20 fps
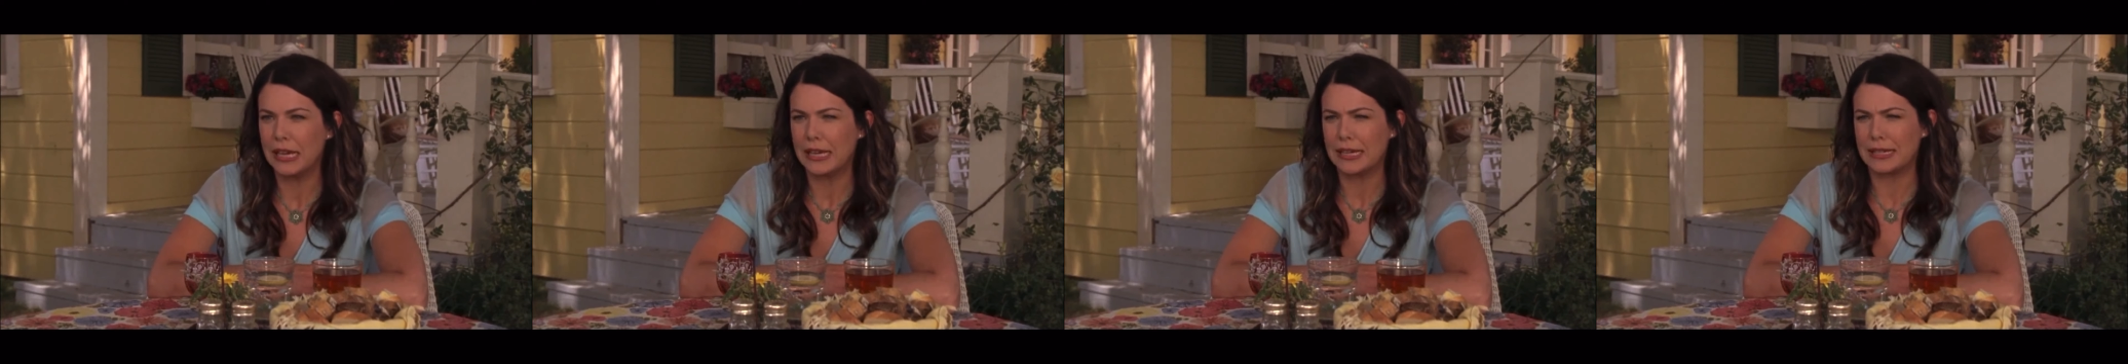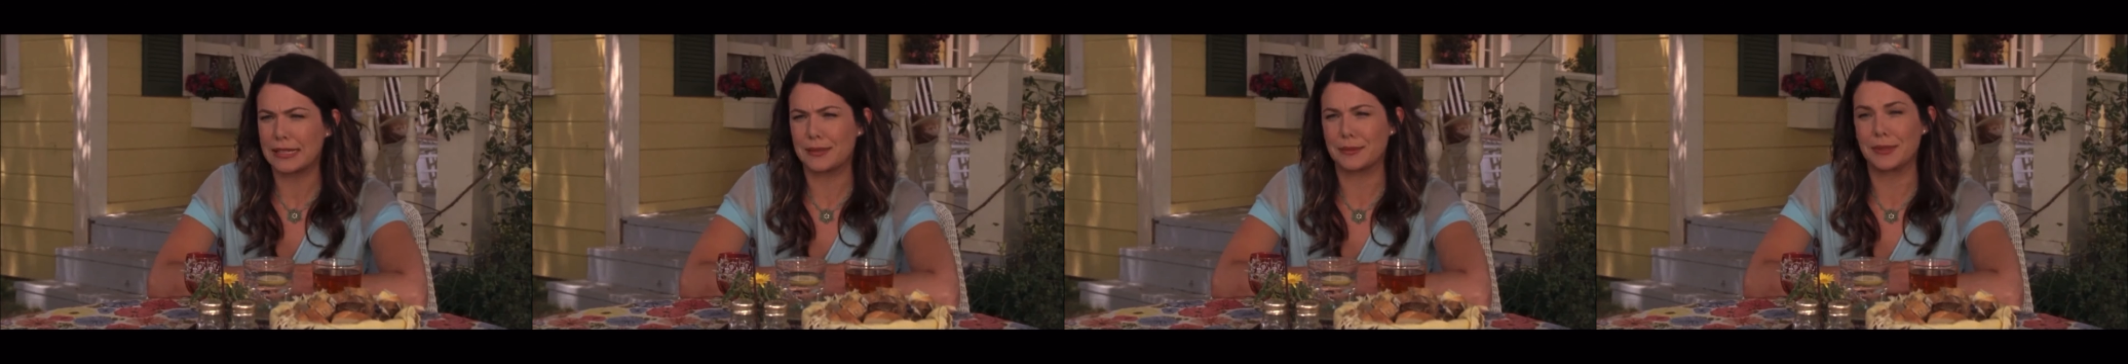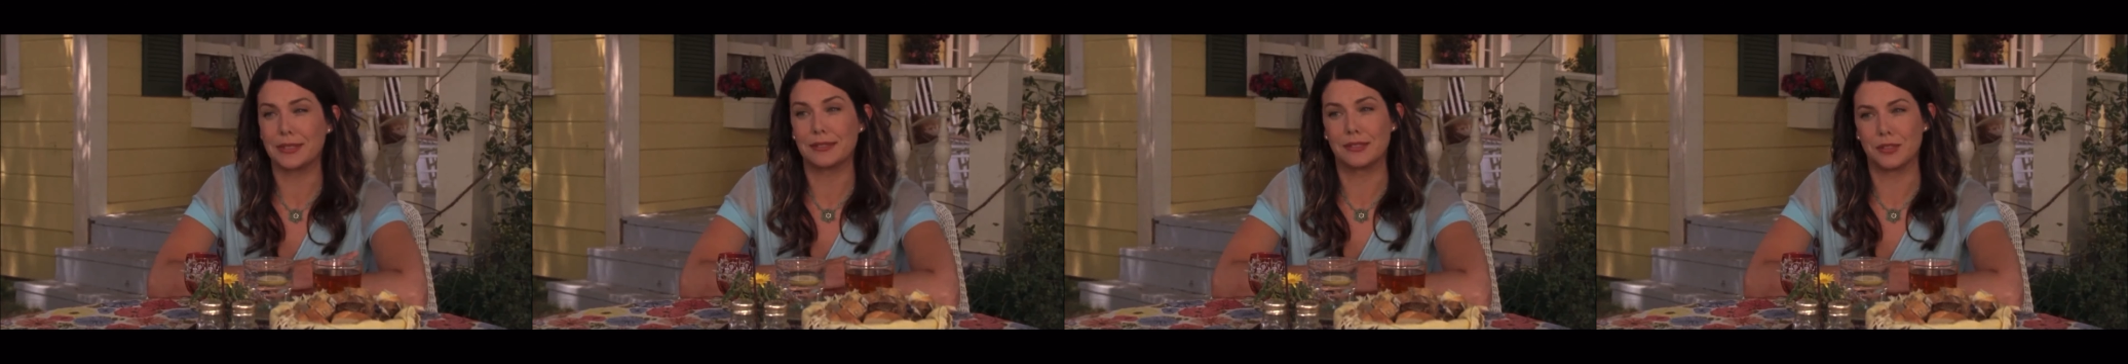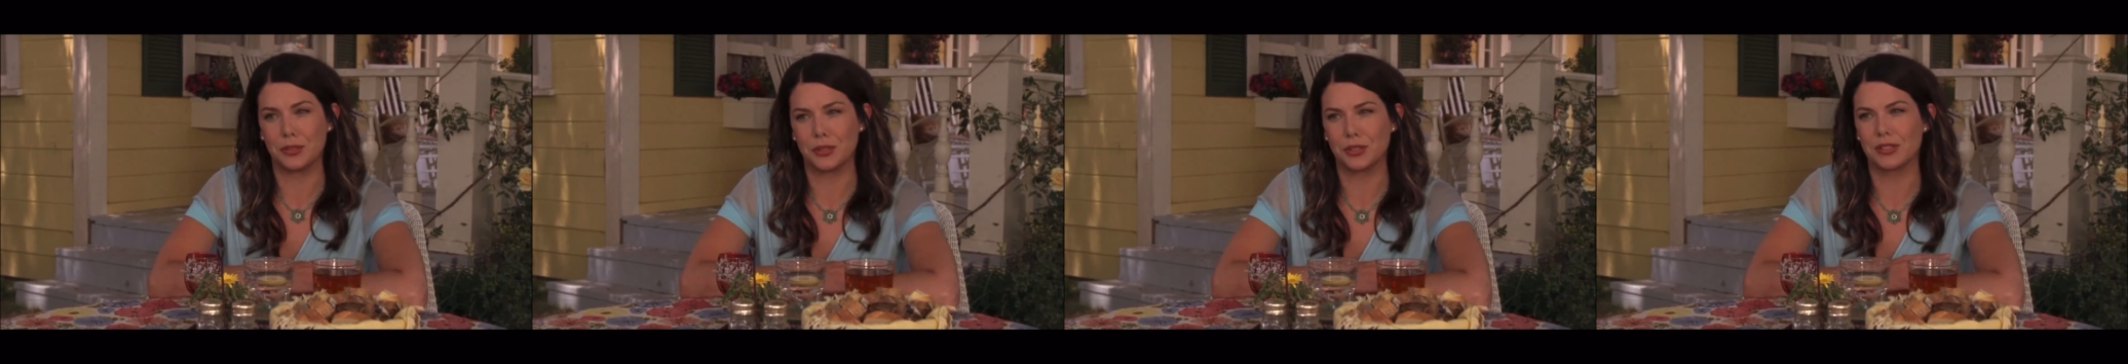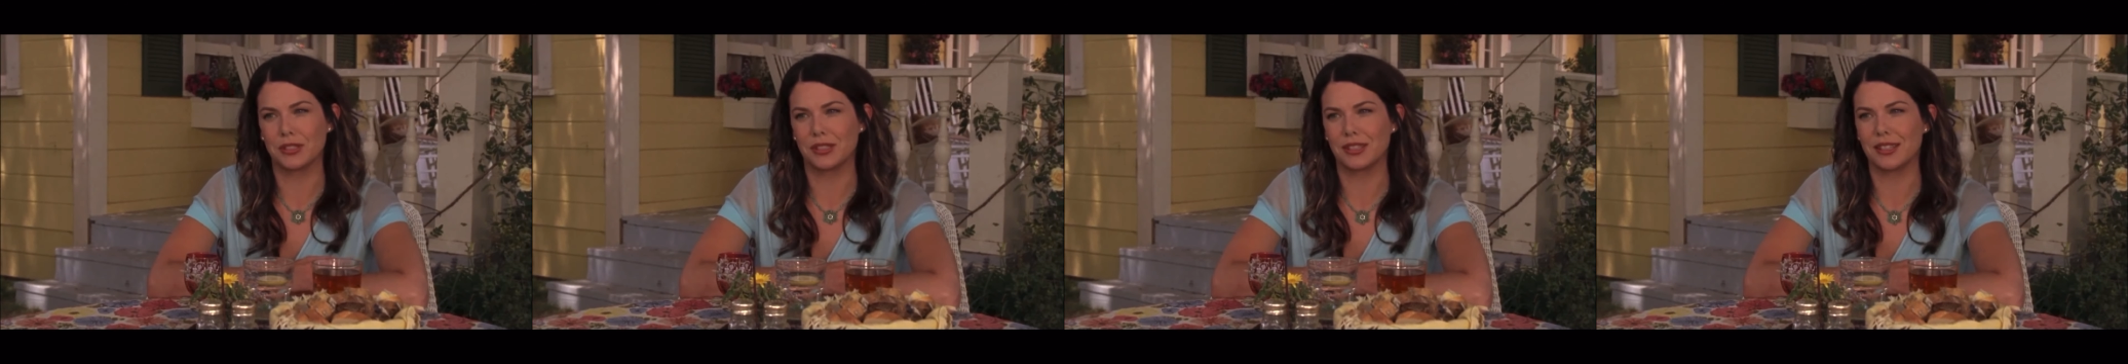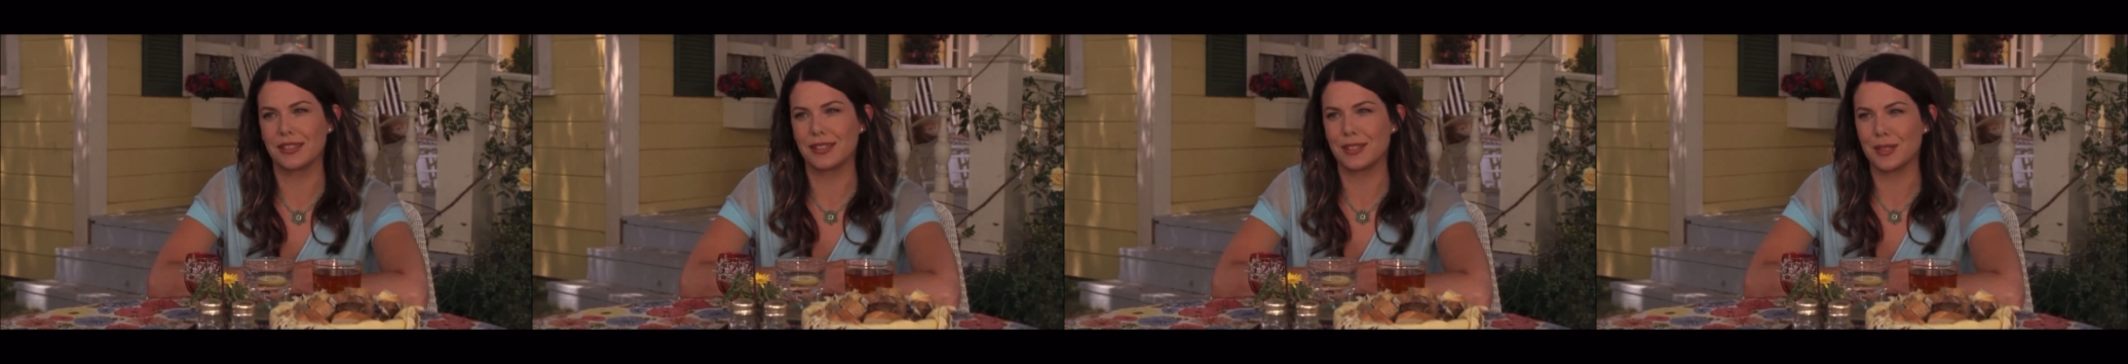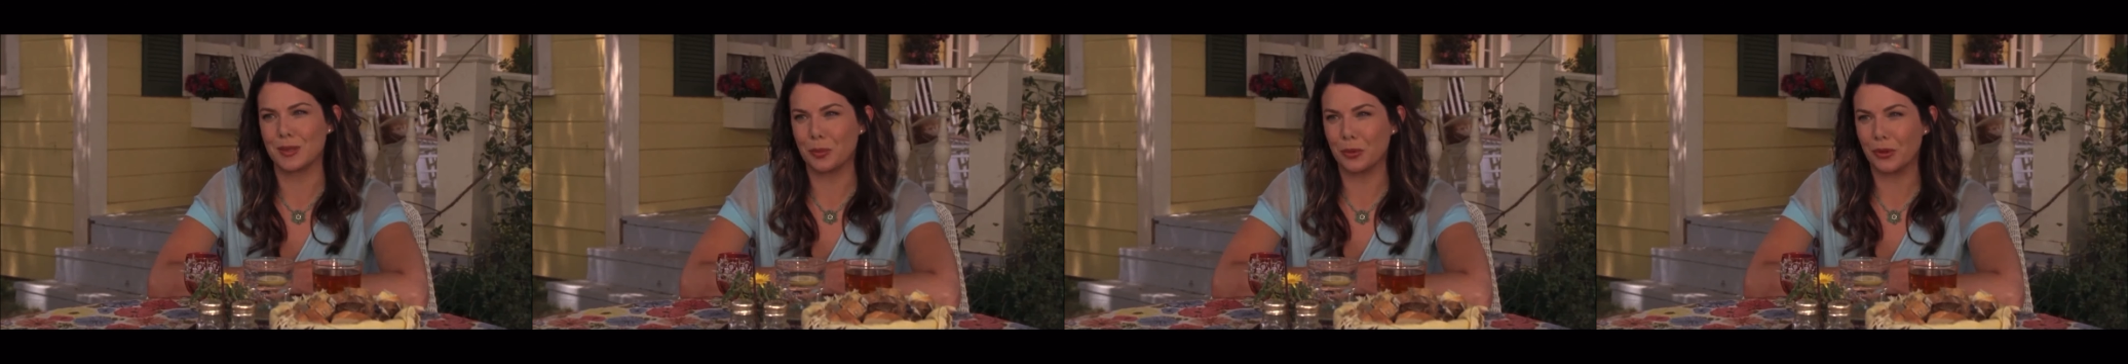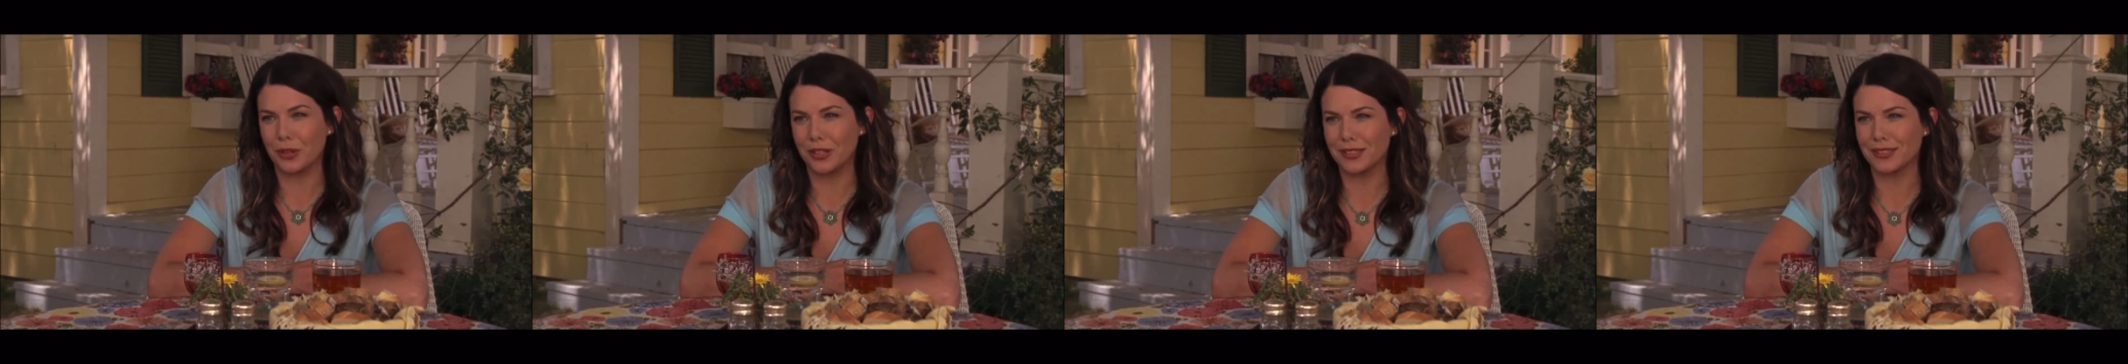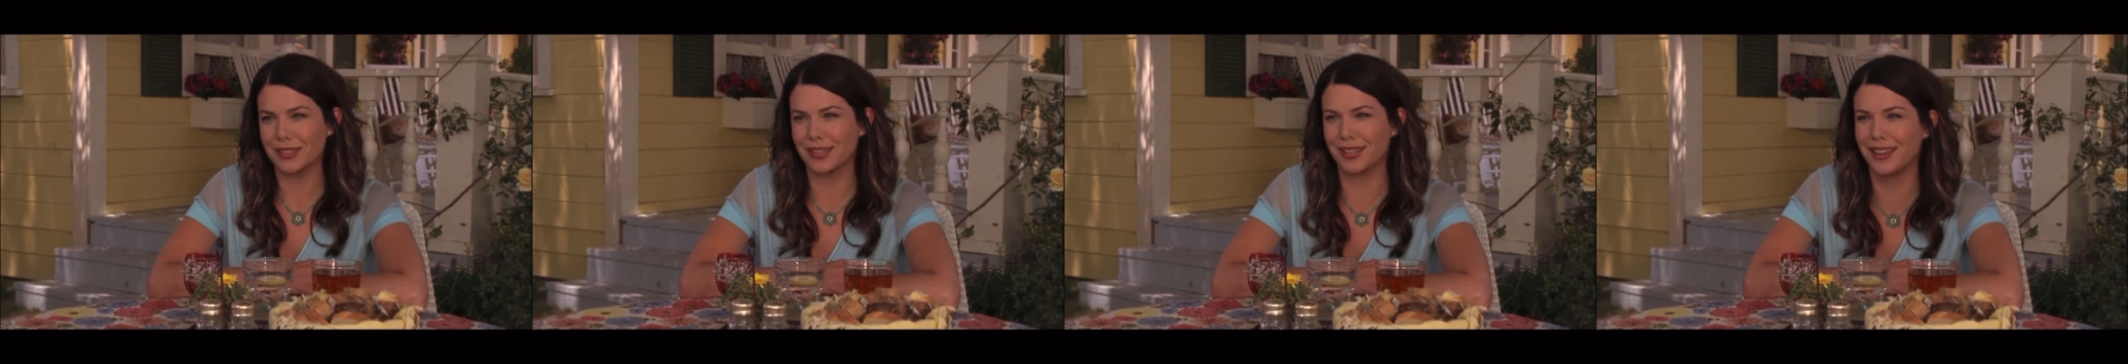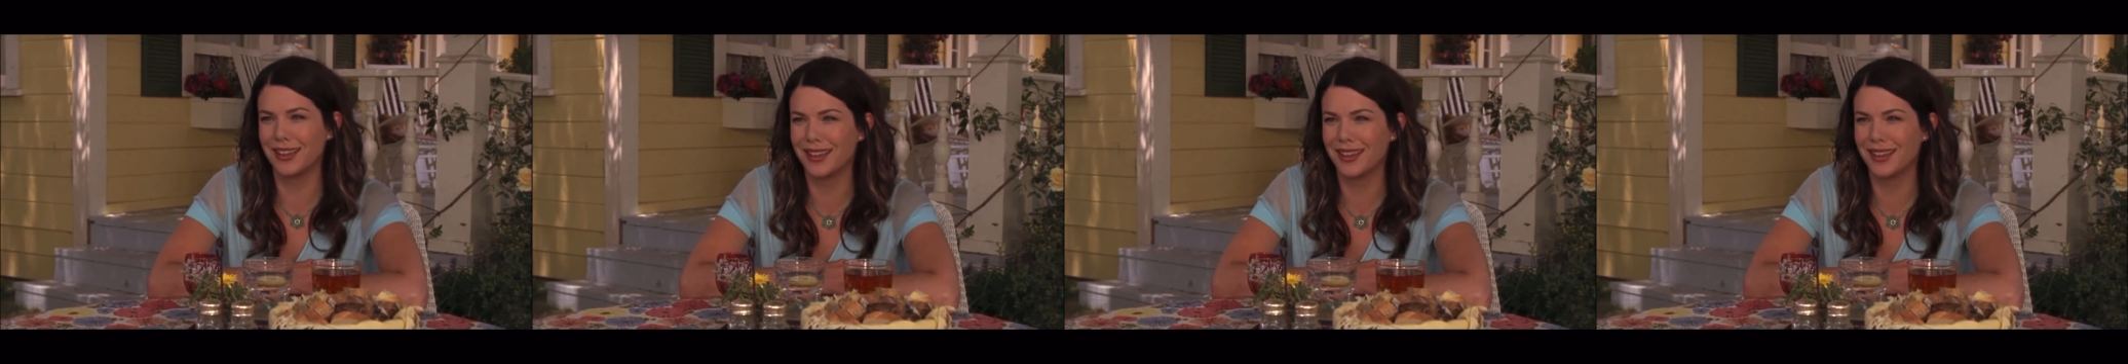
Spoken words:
Because, I mean, seriously, at this point,